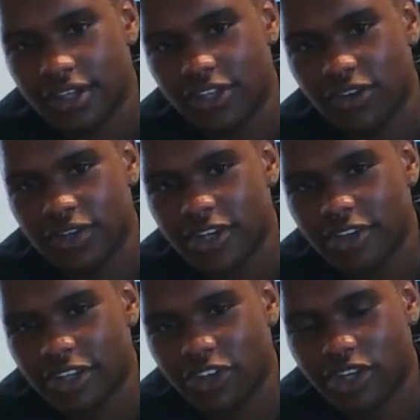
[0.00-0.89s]
your
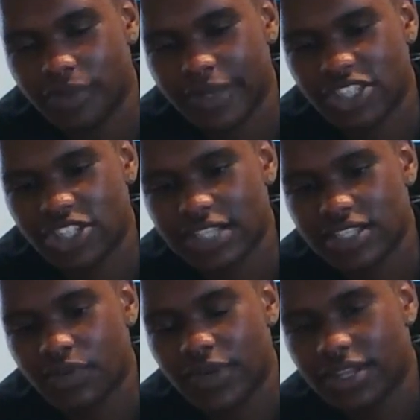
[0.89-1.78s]
needle that you're going to be
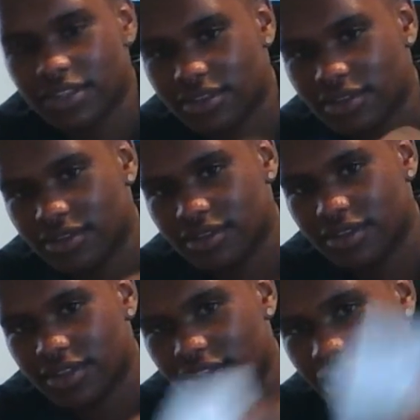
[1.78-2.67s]
injecting with,
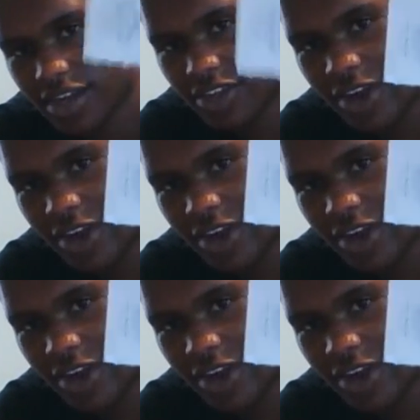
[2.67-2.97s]
another